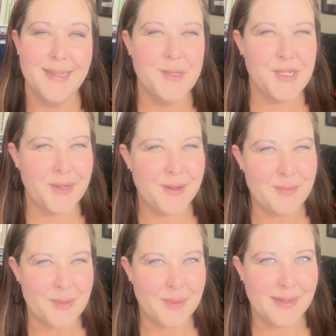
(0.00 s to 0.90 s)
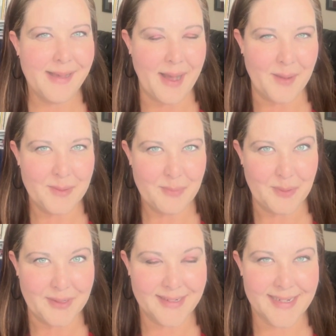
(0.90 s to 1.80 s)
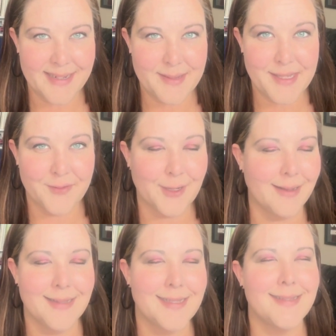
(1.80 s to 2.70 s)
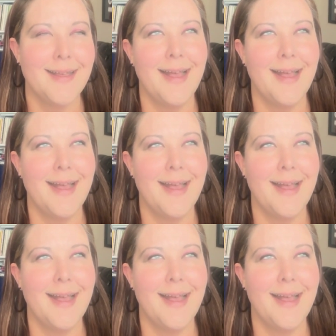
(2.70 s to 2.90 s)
Do you remember how important it is for us